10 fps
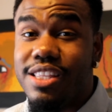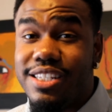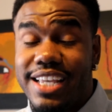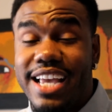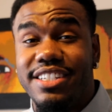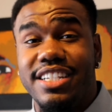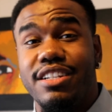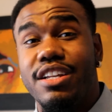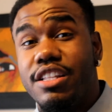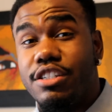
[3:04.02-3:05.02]
The
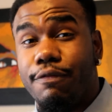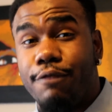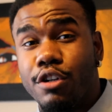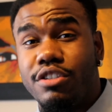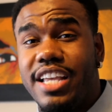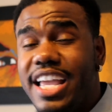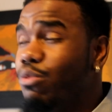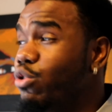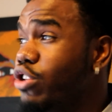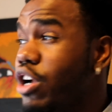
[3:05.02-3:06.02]
Session. It's the first take.
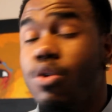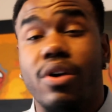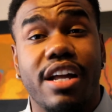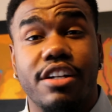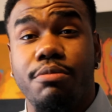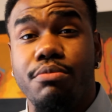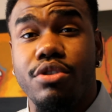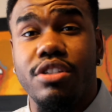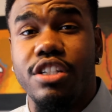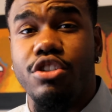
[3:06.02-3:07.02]
We're going to start going out in the
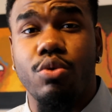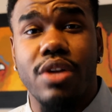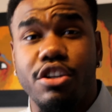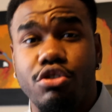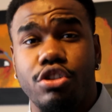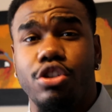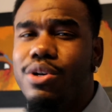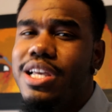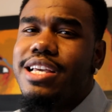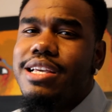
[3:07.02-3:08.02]
community, do what I used to do.